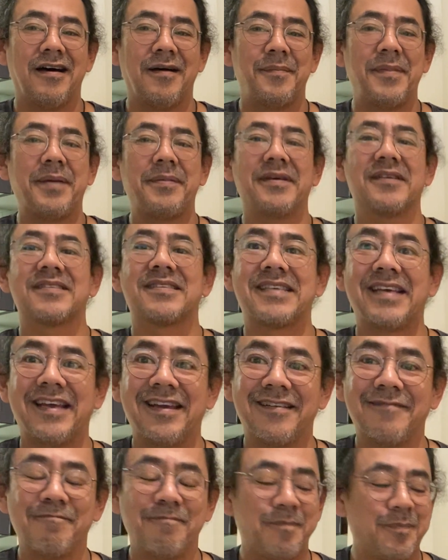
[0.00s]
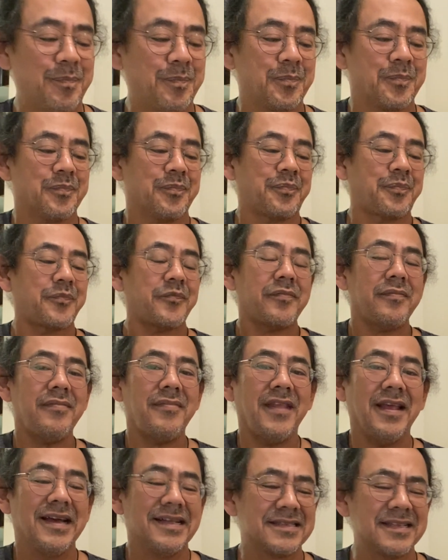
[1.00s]
Maybe I'll say it.
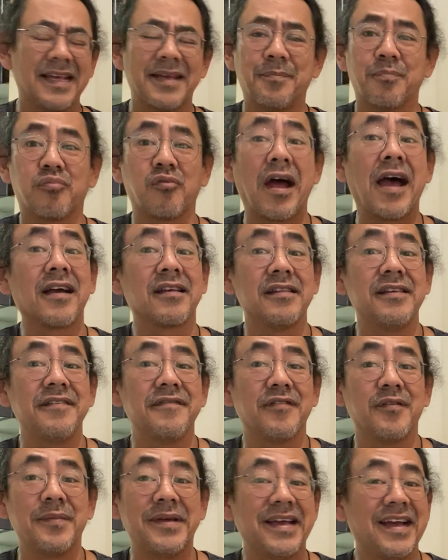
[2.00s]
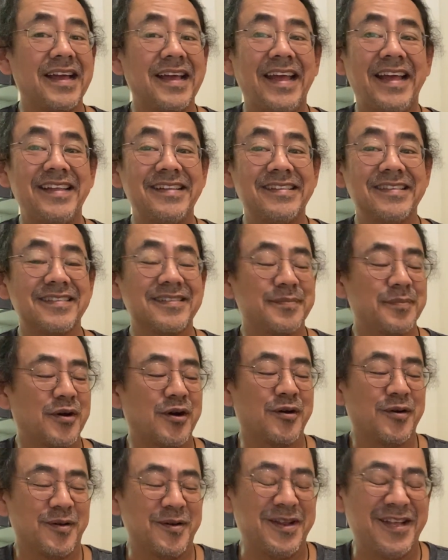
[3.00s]
It's like broccoli for me. I hate this
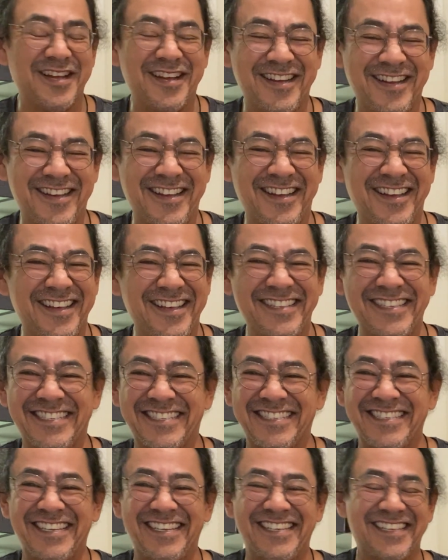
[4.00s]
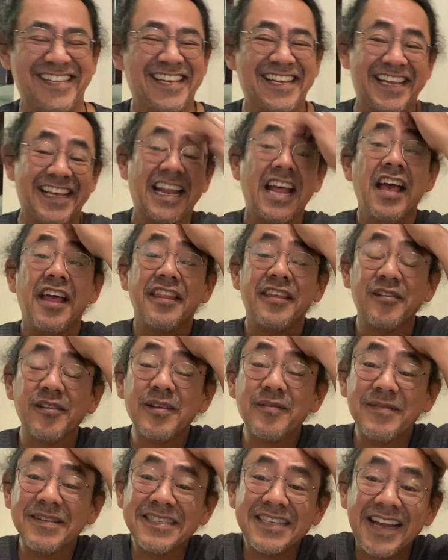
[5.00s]
mode. See, Lydian. The only
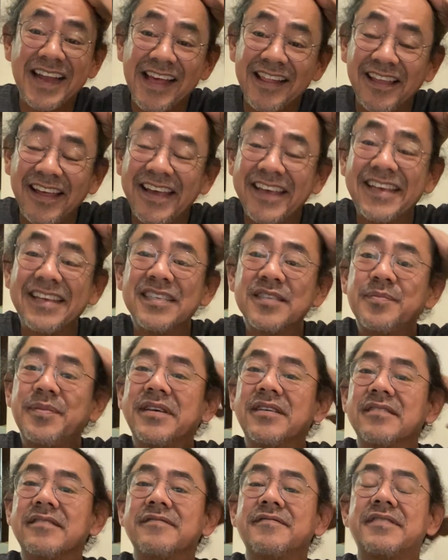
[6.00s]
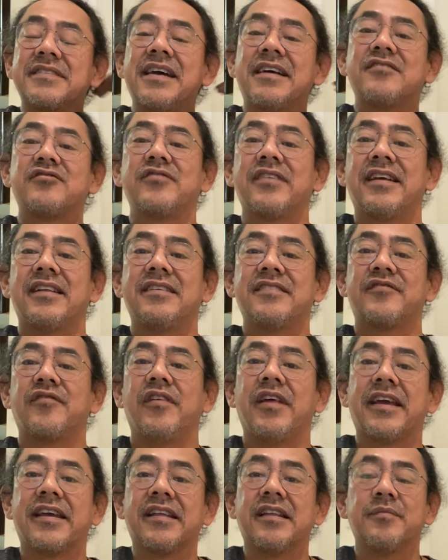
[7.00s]
reason I like it is because of Satriani's
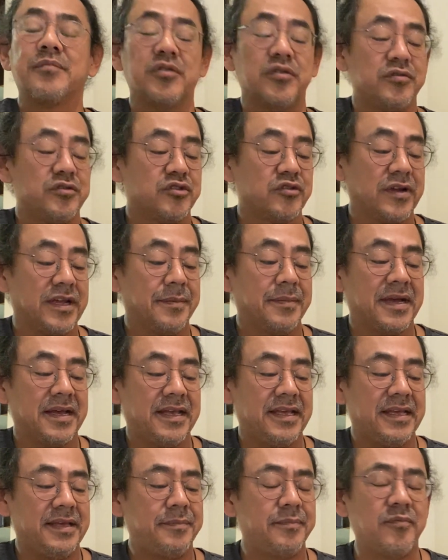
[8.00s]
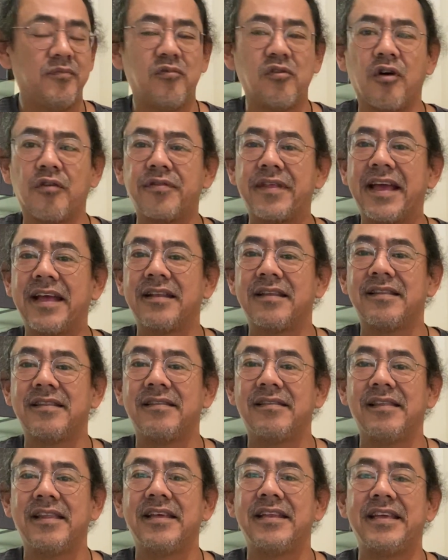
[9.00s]
Flying in a Blue Dream. He wrote that
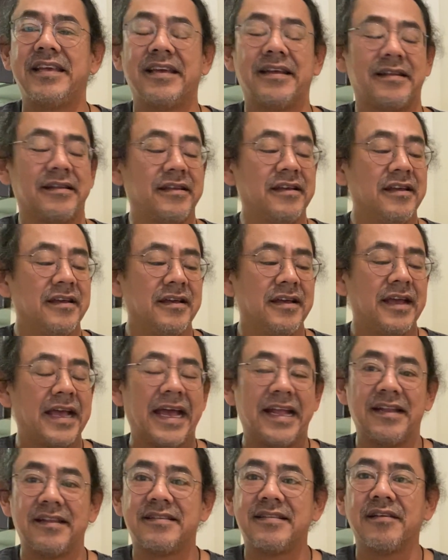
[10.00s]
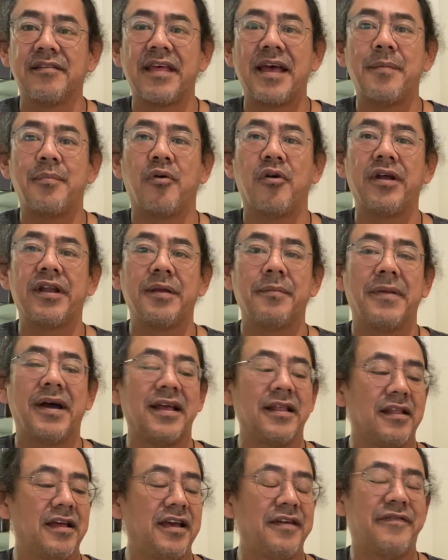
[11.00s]
in Lydian, and until that point in my
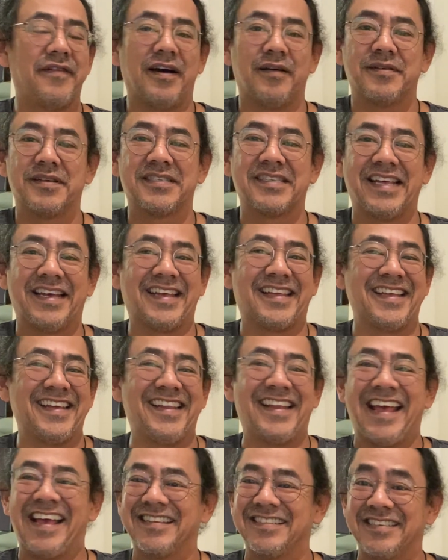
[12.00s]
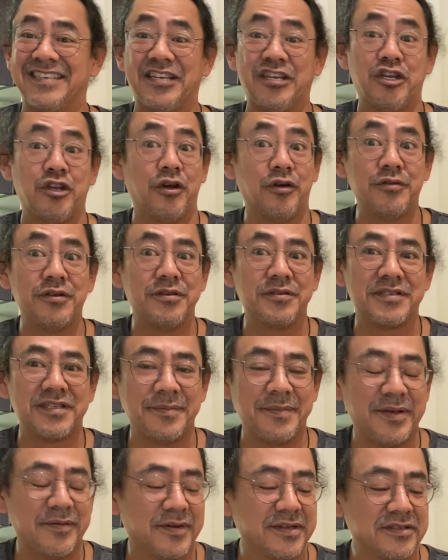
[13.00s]
life, I was like, it has no use to
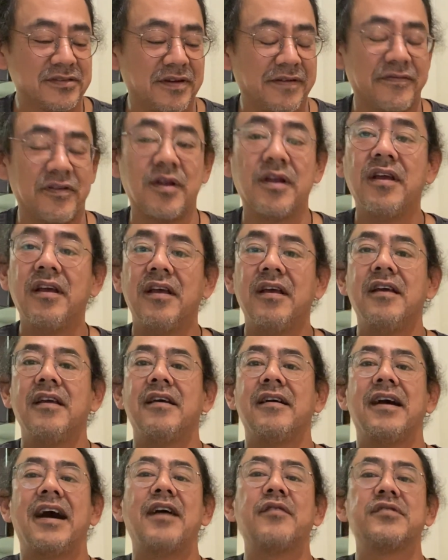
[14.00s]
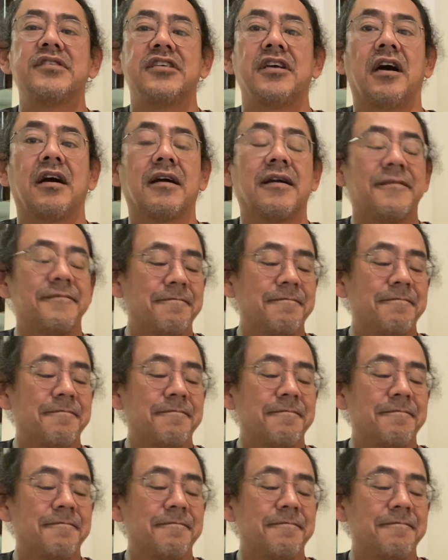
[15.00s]
me whatsoever. I was young.